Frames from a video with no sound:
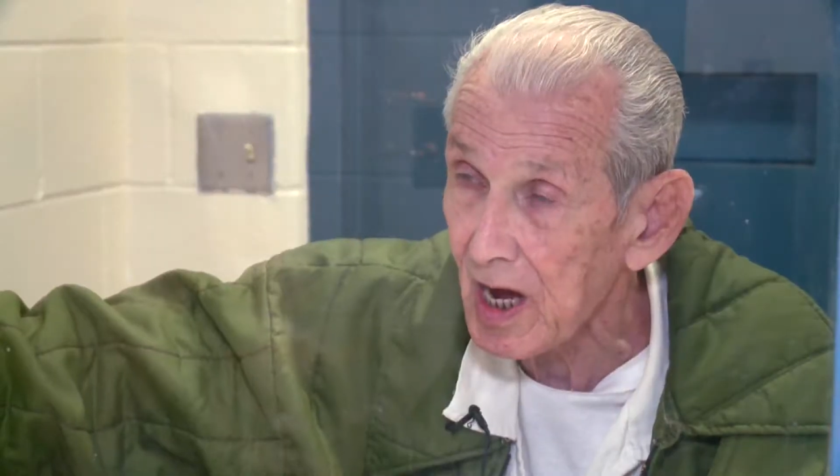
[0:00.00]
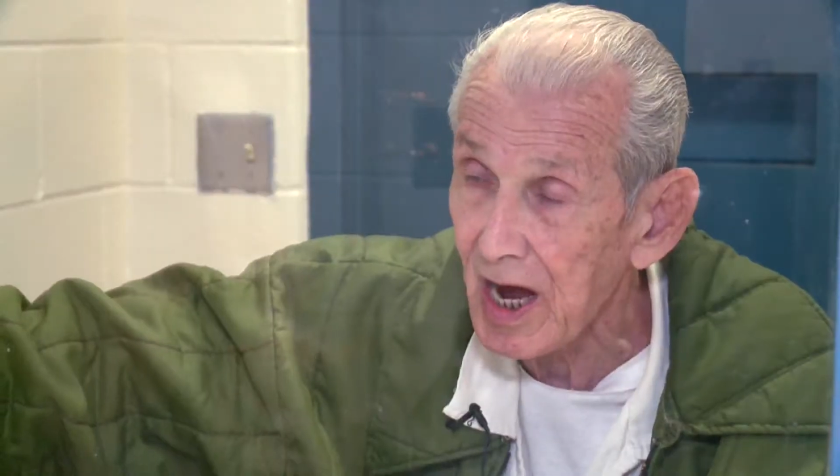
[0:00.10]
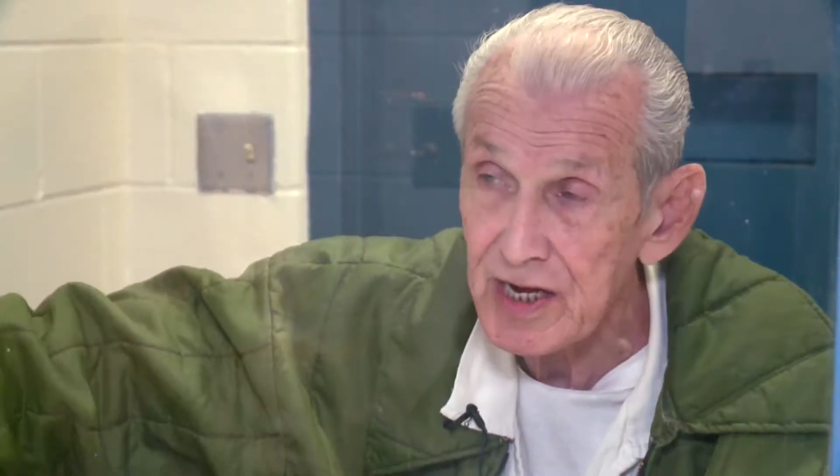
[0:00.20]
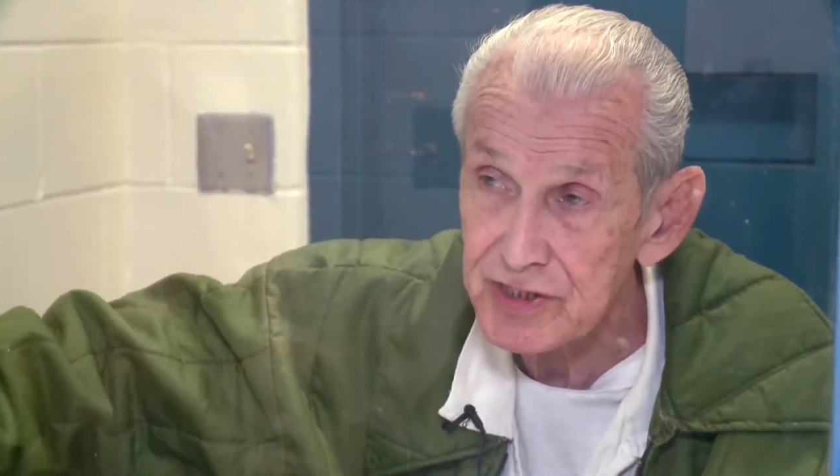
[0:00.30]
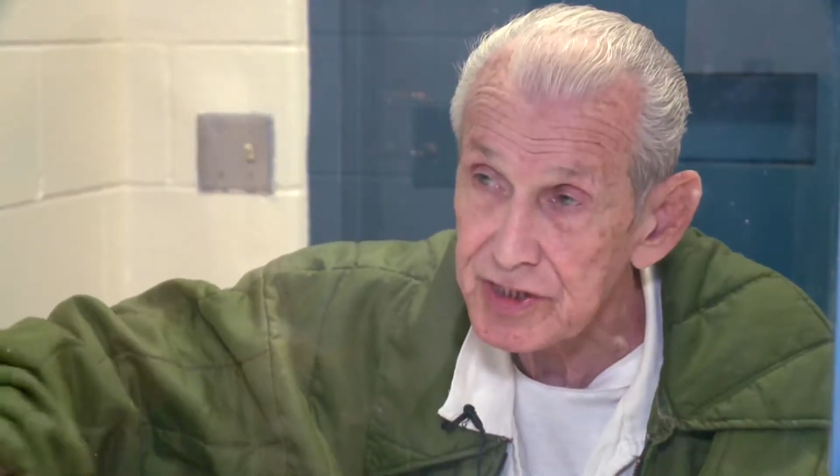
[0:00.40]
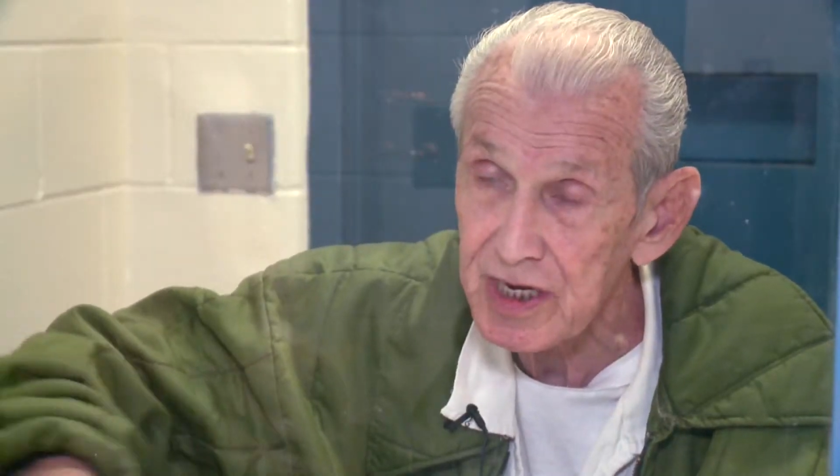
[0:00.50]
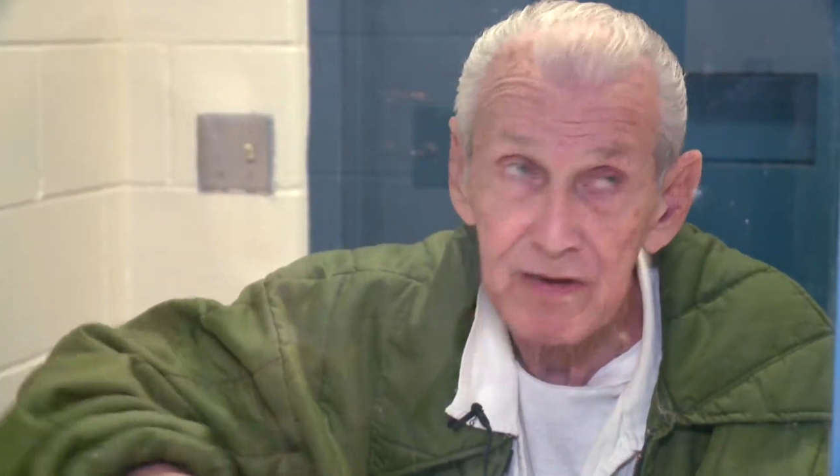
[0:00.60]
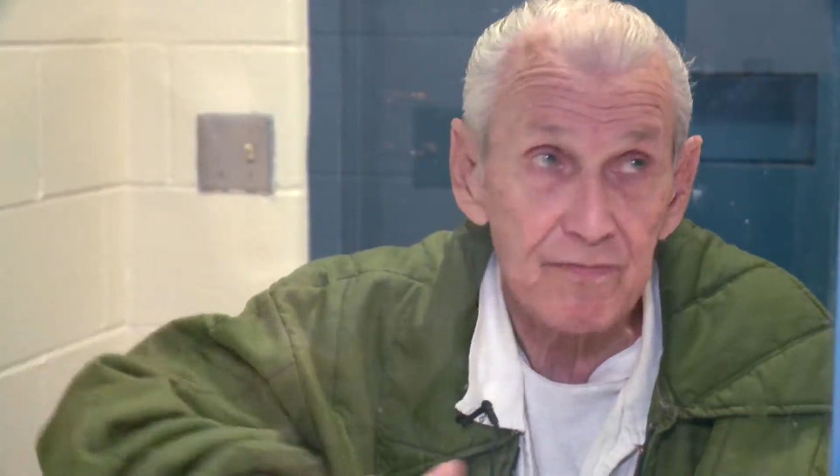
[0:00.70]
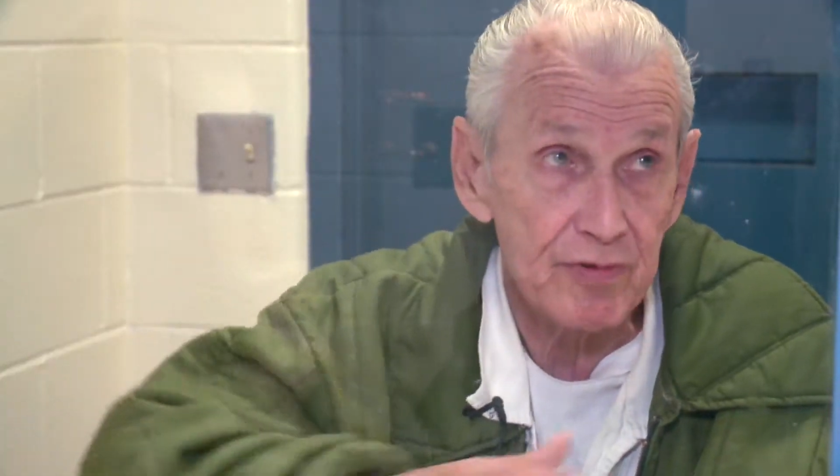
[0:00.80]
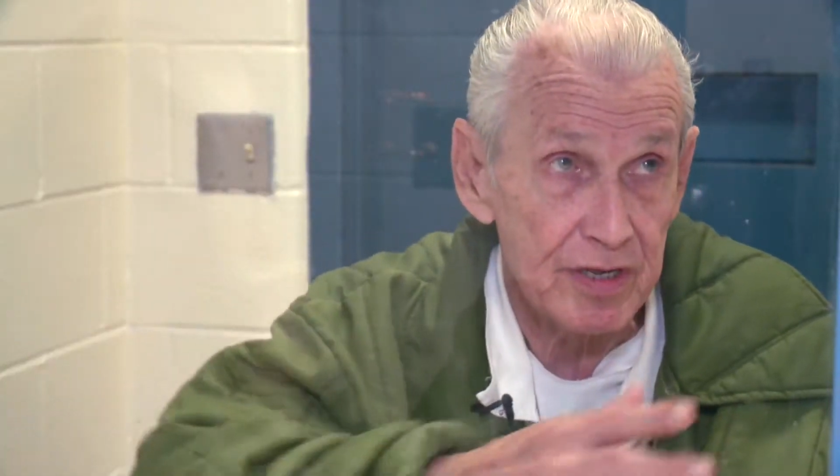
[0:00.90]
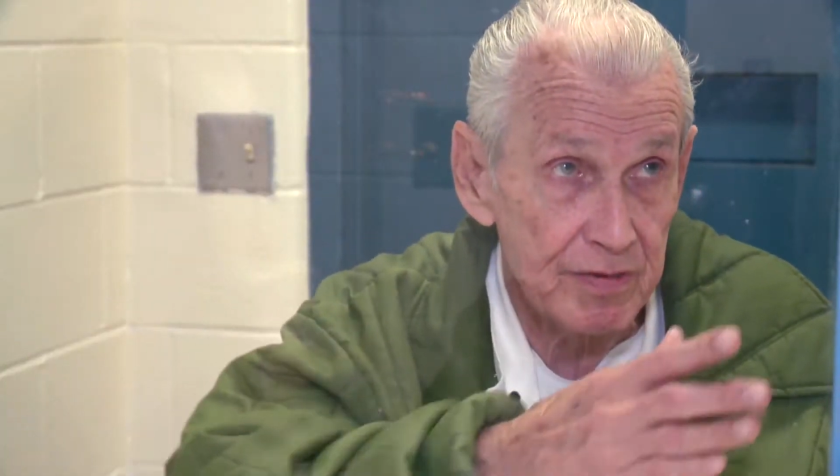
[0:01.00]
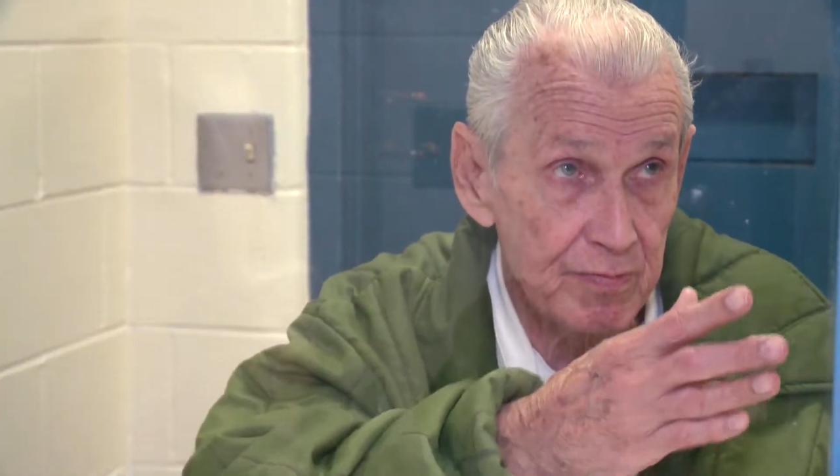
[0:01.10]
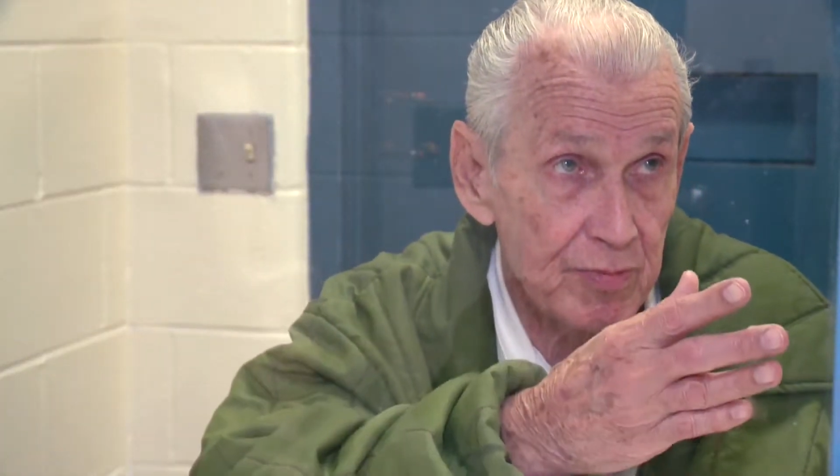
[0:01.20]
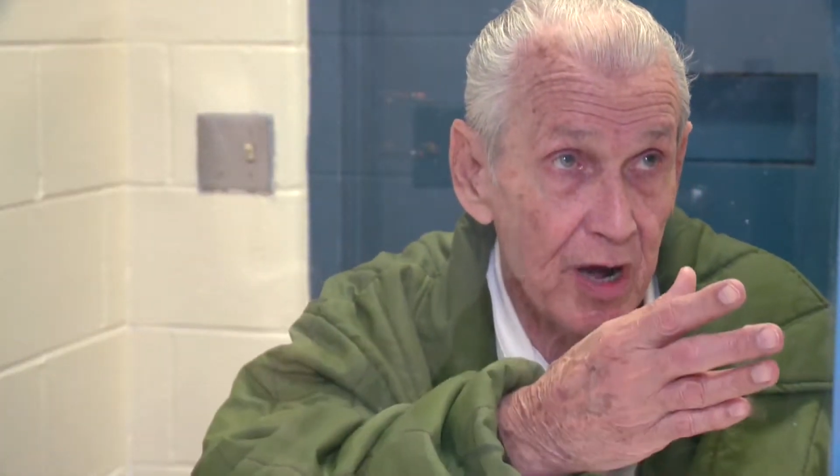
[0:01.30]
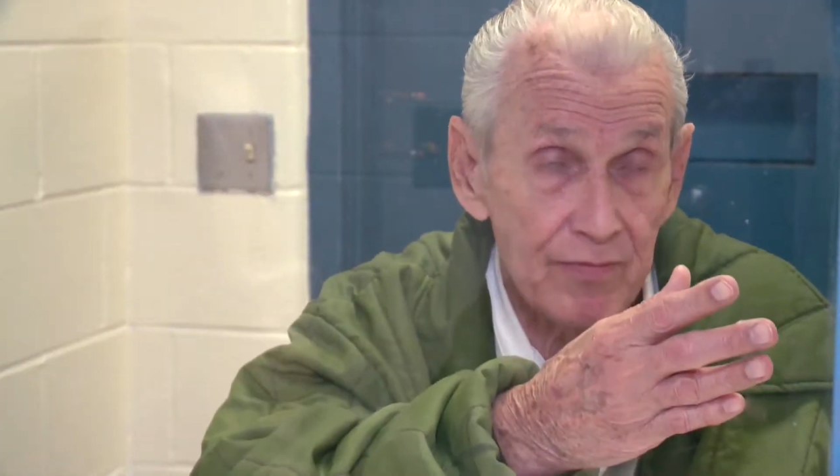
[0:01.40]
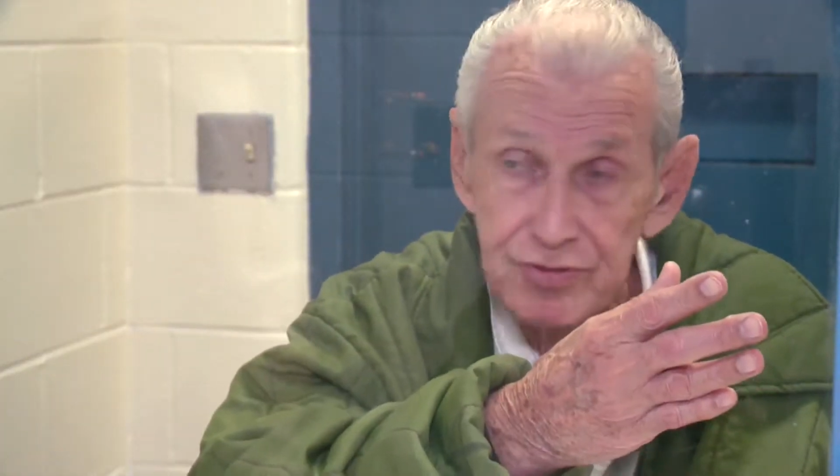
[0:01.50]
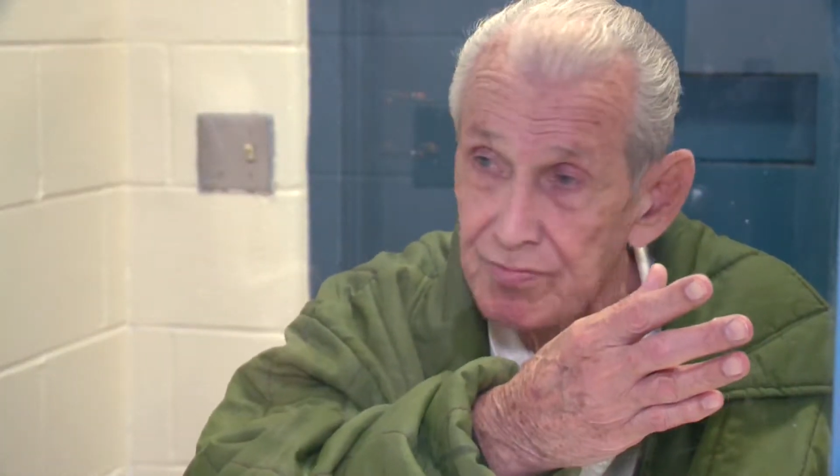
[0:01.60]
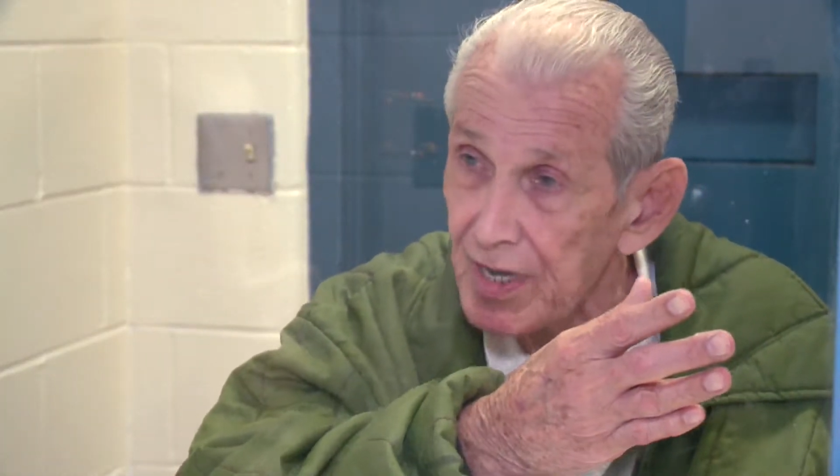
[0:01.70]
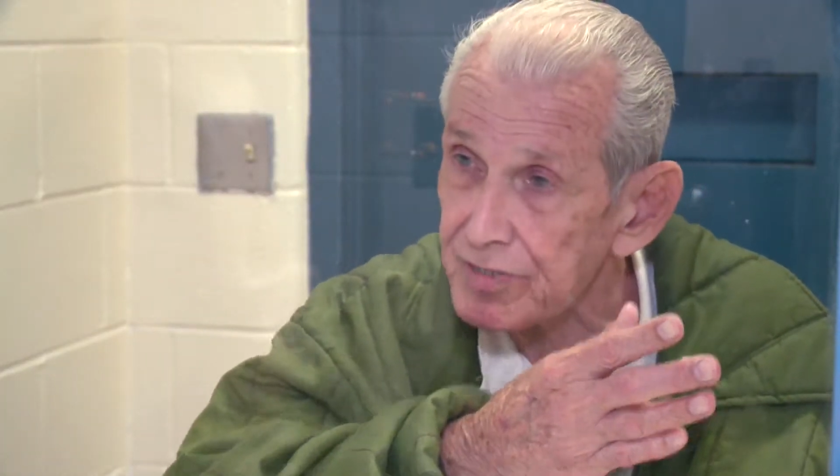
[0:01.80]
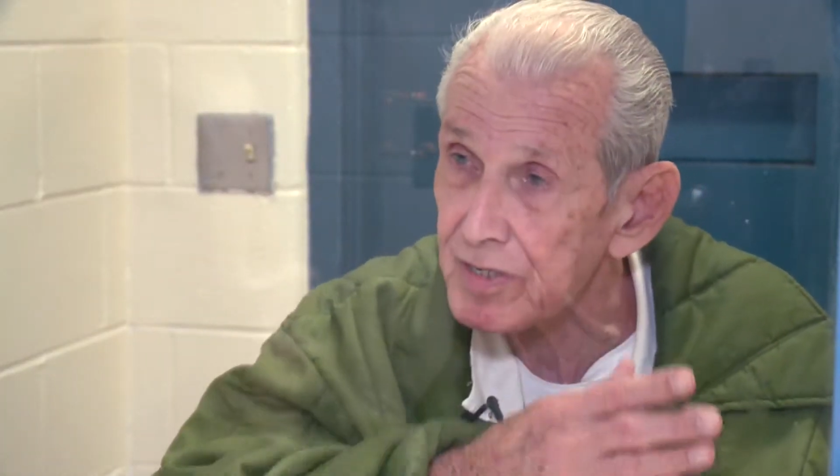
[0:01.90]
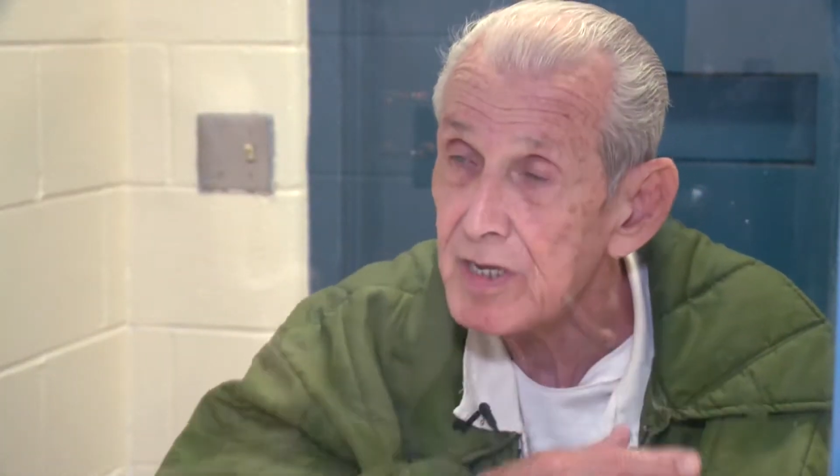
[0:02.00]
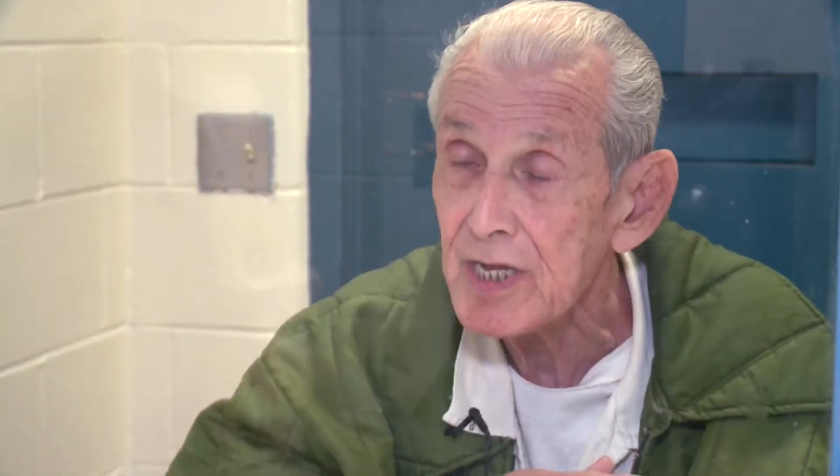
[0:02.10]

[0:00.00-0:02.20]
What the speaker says: I hate to say it in front of the officer right there,